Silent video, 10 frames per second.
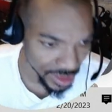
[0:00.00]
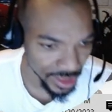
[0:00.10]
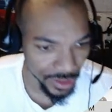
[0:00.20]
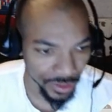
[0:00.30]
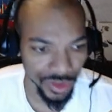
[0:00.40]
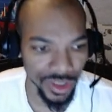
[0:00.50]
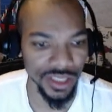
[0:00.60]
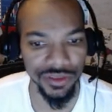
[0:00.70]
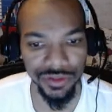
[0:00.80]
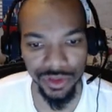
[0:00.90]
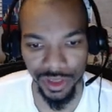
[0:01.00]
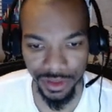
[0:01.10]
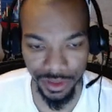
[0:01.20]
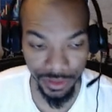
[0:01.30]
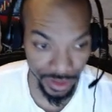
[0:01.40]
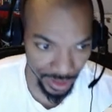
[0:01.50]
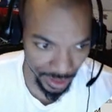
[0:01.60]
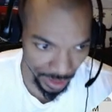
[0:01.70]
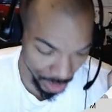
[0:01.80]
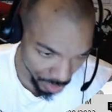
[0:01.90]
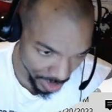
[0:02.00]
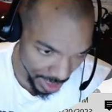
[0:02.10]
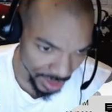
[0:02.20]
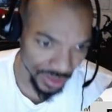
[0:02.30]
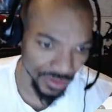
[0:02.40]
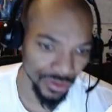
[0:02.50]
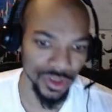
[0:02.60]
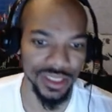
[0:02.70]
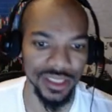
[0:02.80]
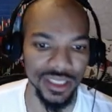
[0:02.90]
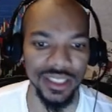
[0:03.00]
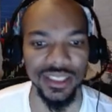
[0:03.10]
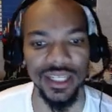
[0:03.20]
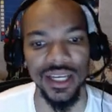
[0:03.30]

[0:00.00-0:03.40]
yield, $3.40.